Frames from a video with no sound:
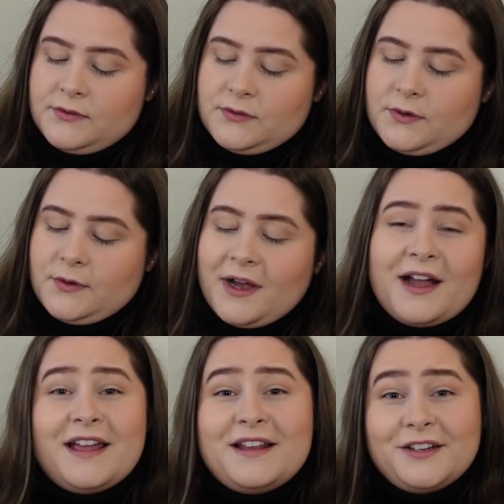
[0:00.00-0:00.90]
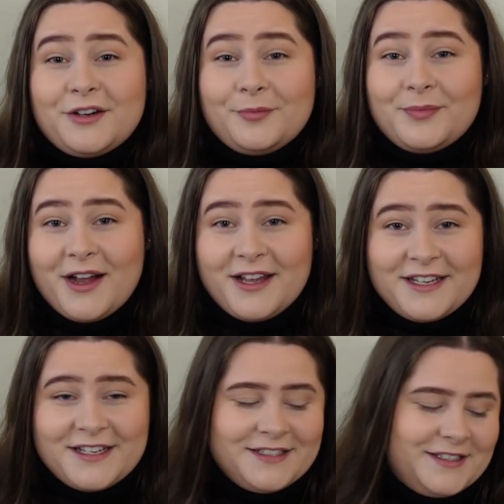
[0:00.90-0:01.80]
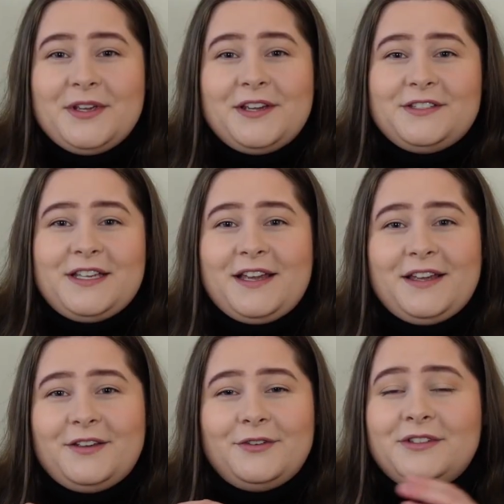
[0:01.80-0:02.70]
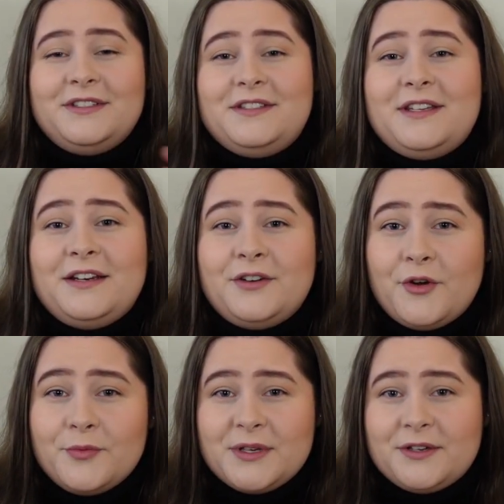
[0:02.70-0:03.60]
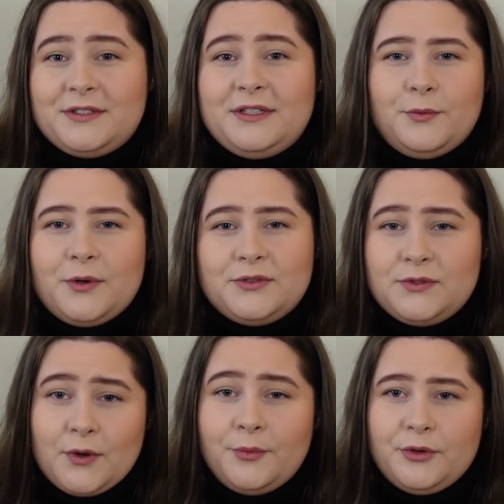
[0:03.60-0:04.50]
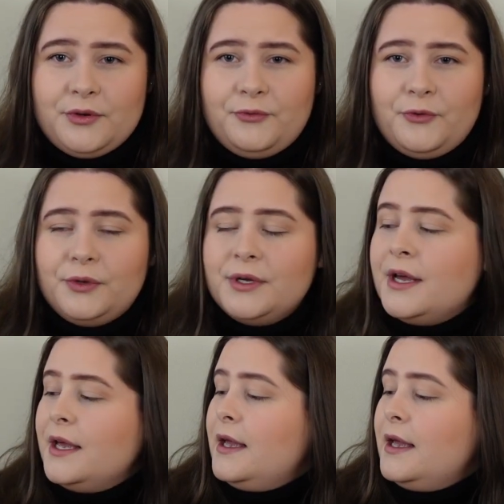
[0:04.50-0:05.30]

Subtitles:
So I ended up buying it because I couldn't say no because it was so beautiful.